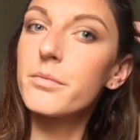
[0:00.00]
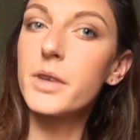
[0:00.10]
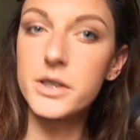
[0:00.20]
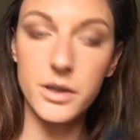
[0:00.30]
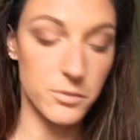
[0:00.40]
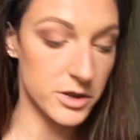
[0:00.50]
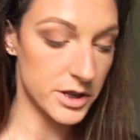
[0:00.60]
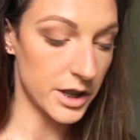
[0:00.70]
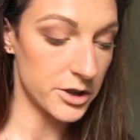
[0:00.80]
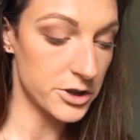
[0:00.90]
My son wants
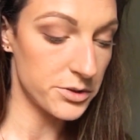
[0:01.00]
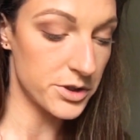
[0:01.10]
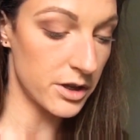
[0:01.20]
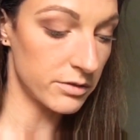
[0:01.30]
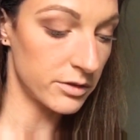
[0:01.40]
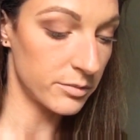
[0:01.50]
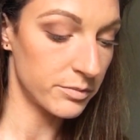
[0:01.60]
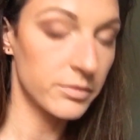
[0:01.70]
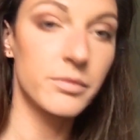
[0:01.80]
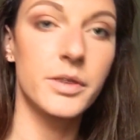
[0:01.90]
to take his shoes off.
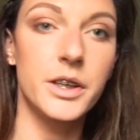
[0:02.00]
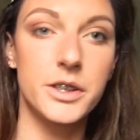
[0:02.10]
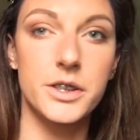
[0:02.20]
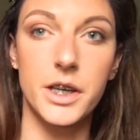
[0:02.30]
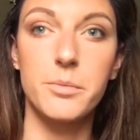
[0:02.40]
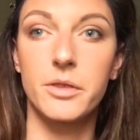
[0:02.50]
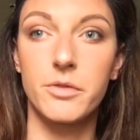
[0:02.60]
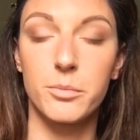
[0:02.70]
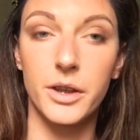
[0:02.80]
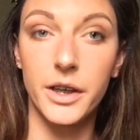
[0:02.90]
He just came in
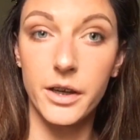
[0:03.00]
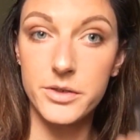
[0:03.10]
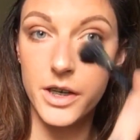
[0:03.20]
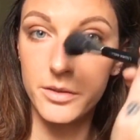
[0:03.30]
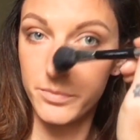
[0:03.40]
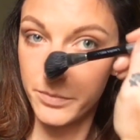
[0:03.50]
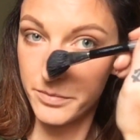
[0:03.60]
from playing outside.